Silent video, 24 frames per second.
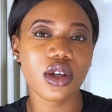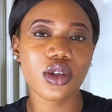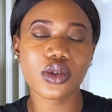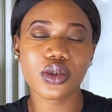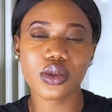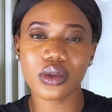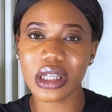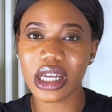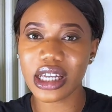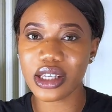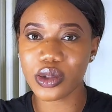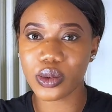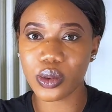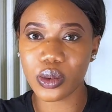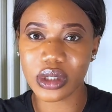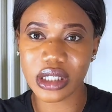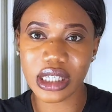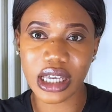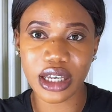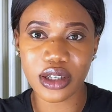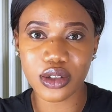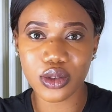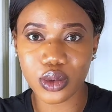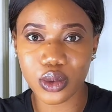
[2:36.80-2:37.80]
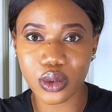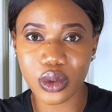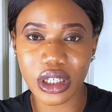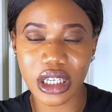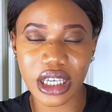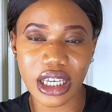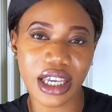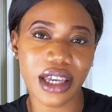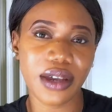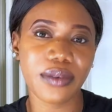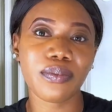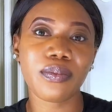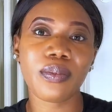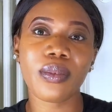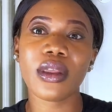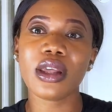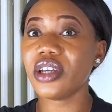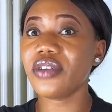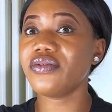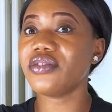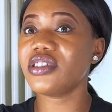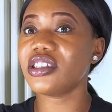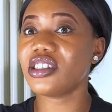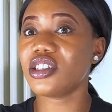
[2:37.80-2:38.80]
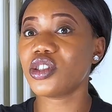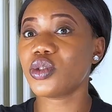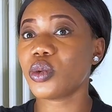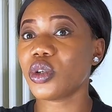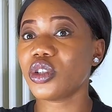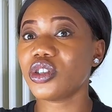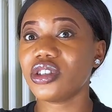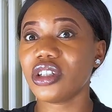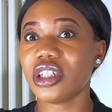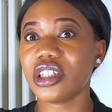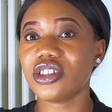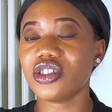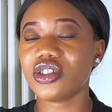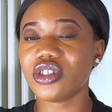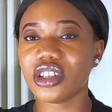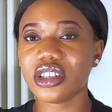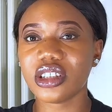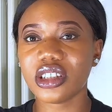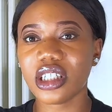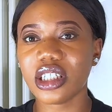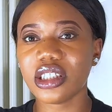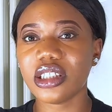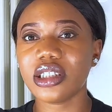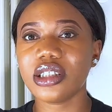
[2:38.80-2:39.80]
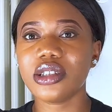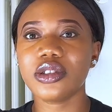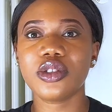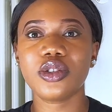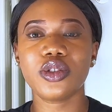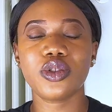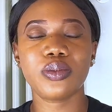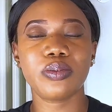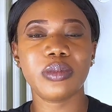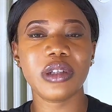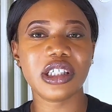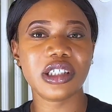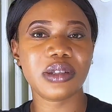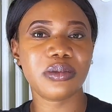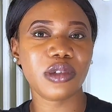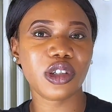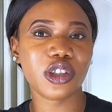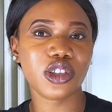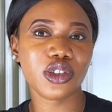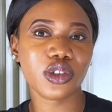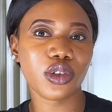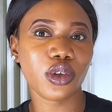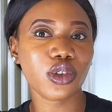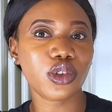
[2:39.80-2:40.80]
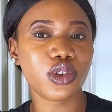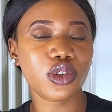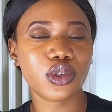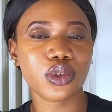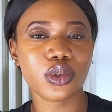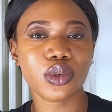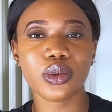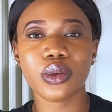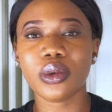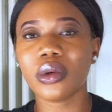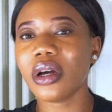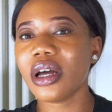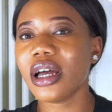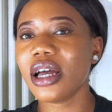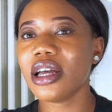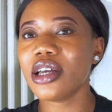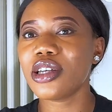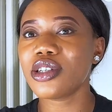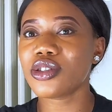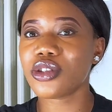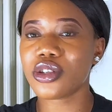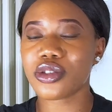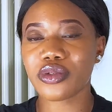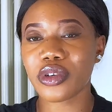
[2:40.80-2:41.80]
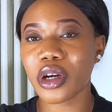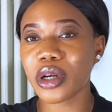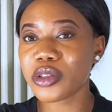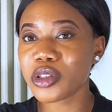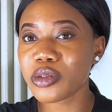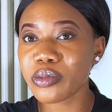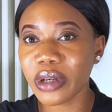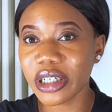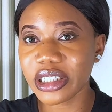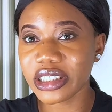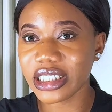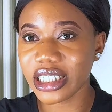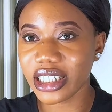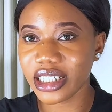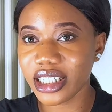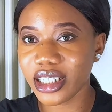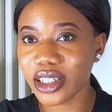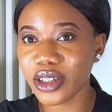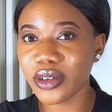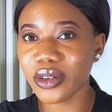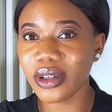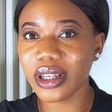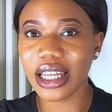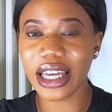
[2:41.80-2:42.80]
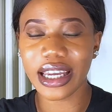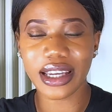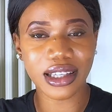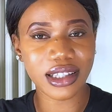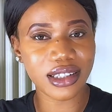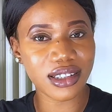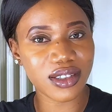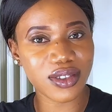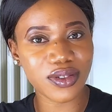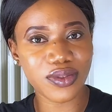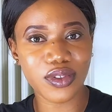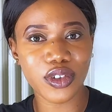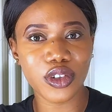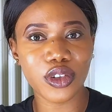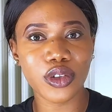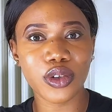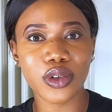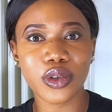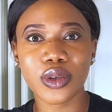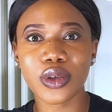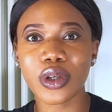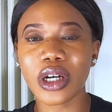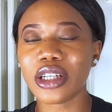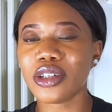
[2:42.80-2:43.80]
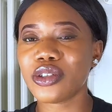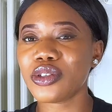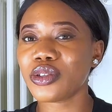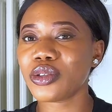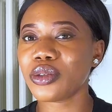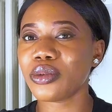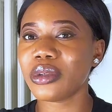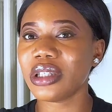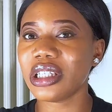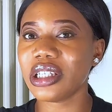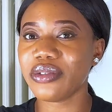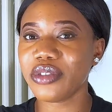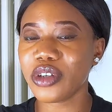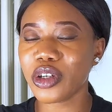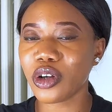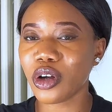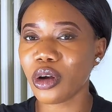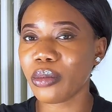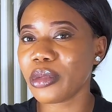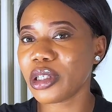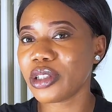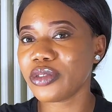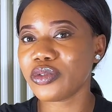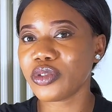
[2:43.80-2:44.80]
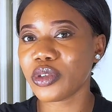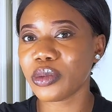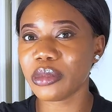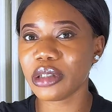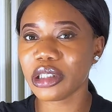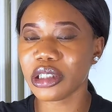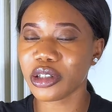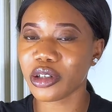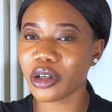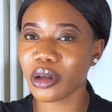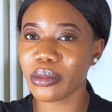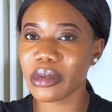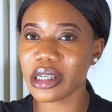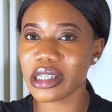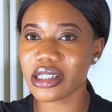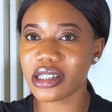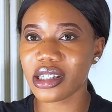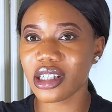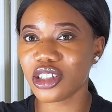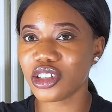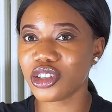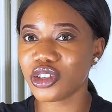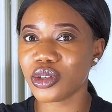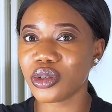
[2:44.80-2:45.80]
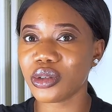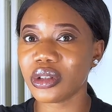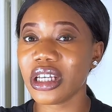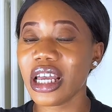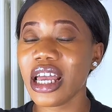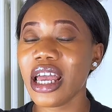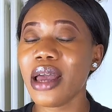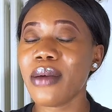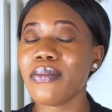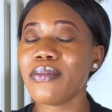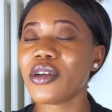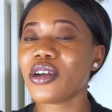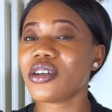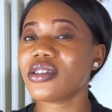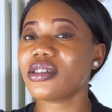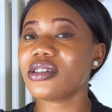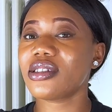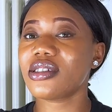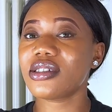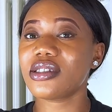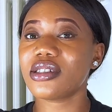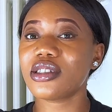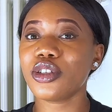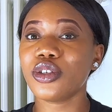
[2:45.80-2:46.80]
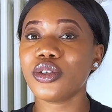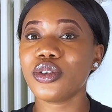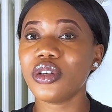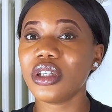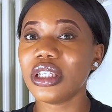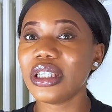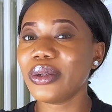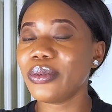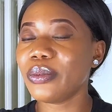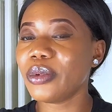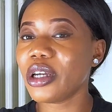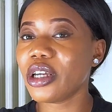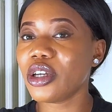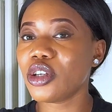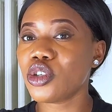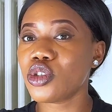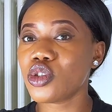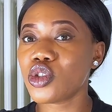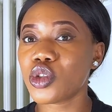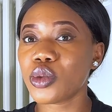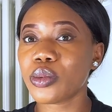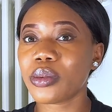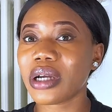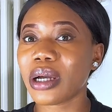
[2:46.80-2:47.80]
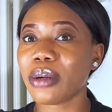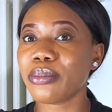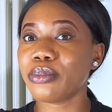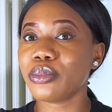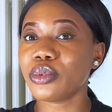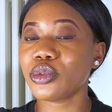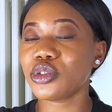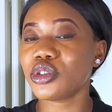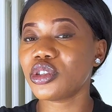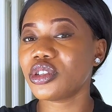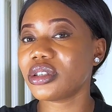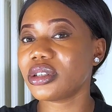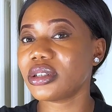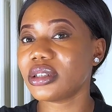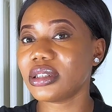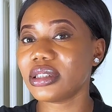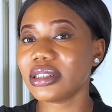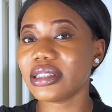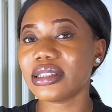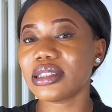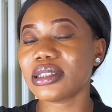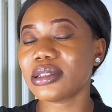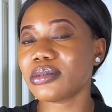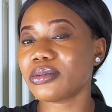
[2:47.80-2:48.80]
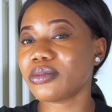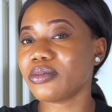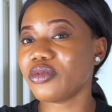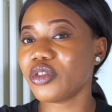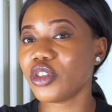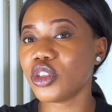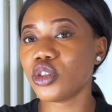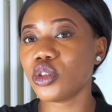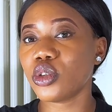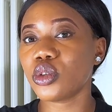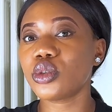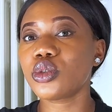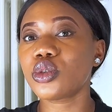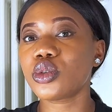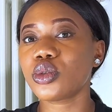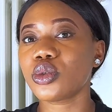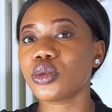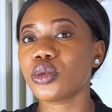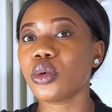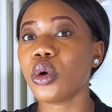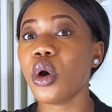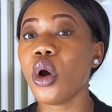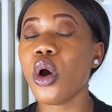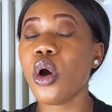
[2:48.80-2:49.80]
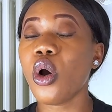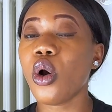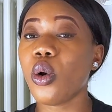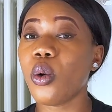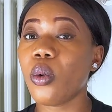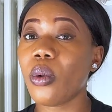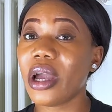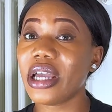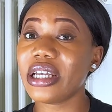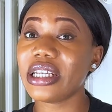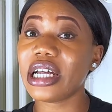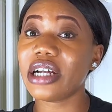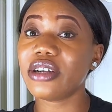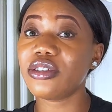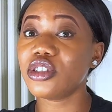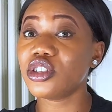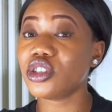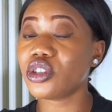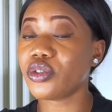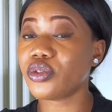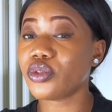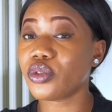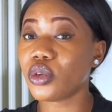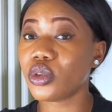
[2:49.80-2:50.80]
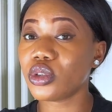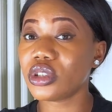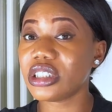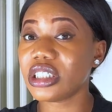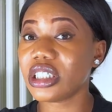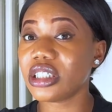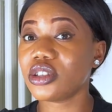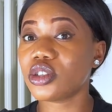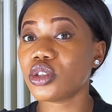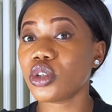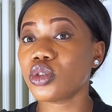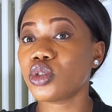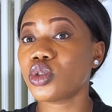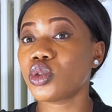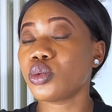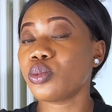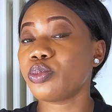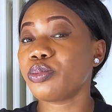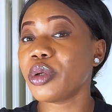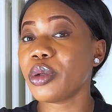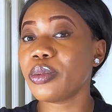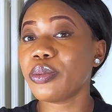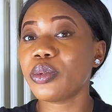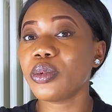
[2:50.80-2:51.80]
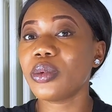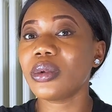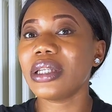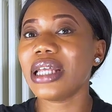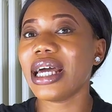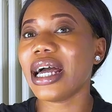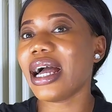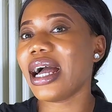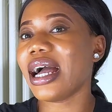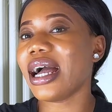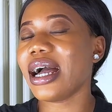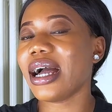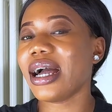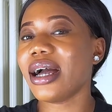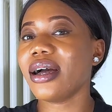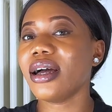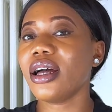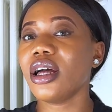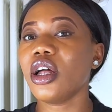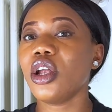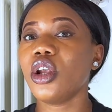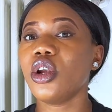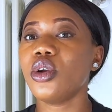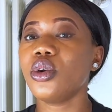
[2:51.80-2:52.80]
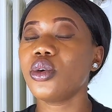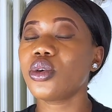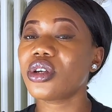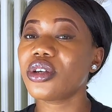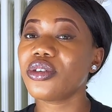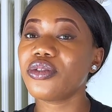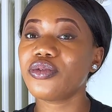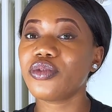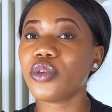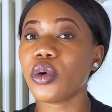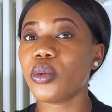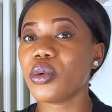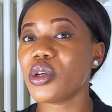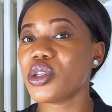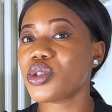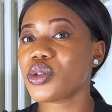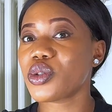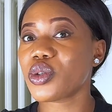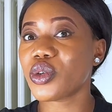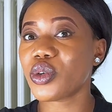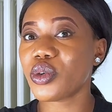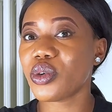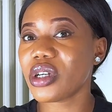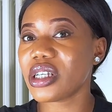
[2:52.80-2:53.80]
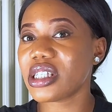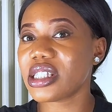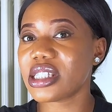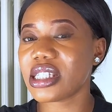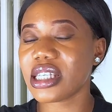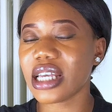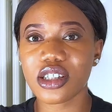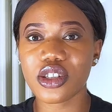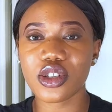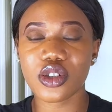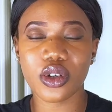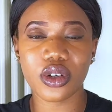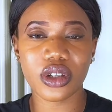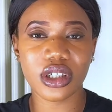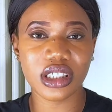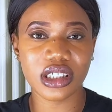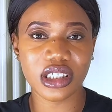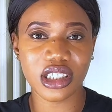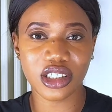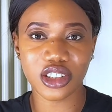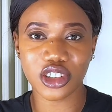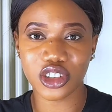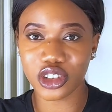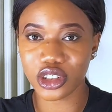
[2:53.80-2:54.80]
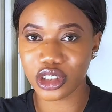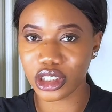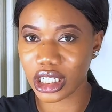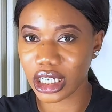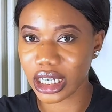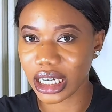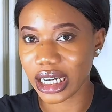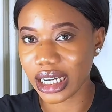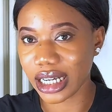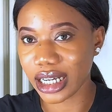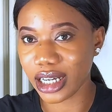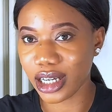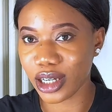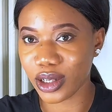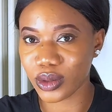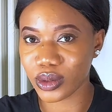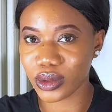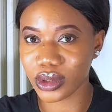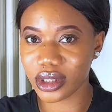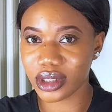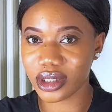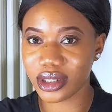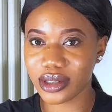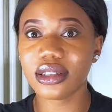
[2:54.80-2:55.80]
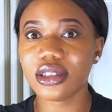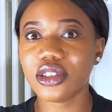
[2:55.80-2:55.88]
So that's what I do here. If this is what you're interested in, please make sure to subscribe to my channel, like this video, and also leave a comment for me in the comment section, because this is the only way YouTube can push this video to wider range of audience, or to people that are looking for a way to create TikTok international accounts.